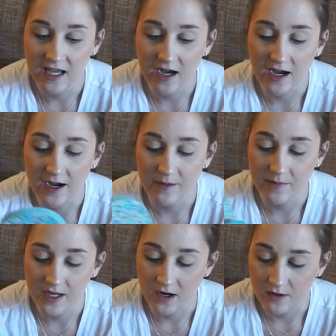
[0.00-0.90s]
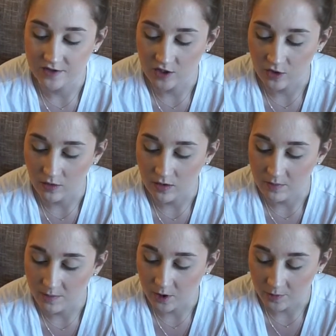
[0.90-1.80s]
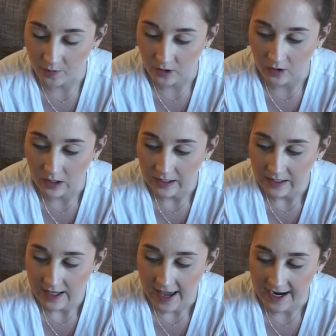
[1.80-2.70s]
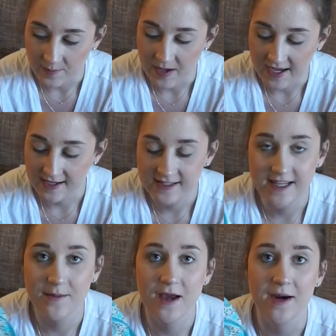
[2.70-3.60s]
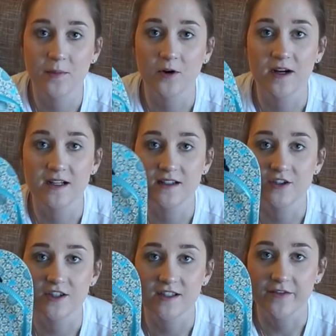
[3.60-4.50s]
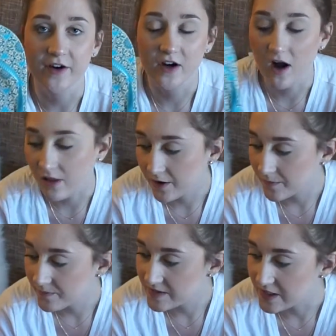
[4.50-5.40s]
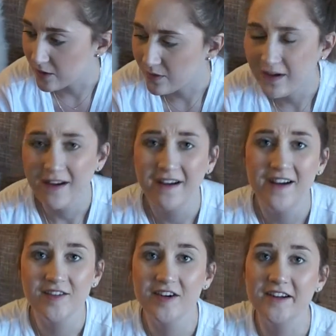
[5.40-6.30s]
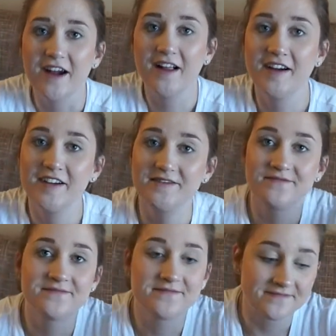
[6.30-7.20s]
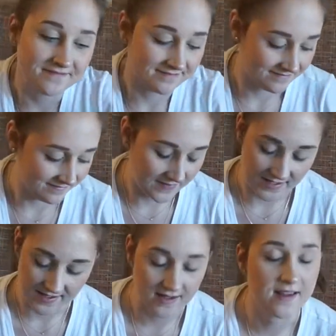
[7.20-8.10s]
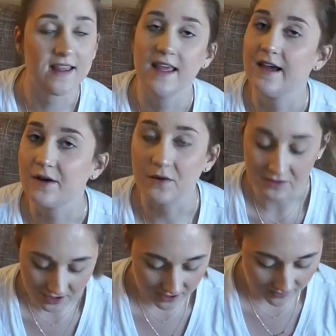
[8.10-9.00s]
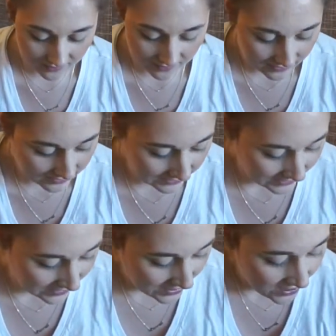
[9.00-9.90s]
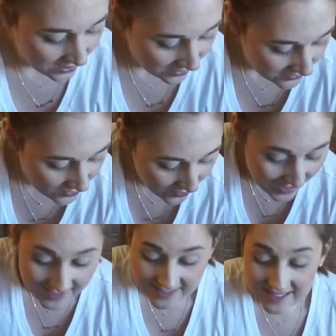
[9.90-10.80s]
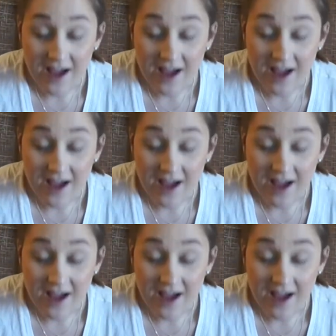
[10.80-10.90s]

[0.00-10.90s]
and also a purple and a pink. Same kind of print, just different color. So for $1, You can't go wrong. So that is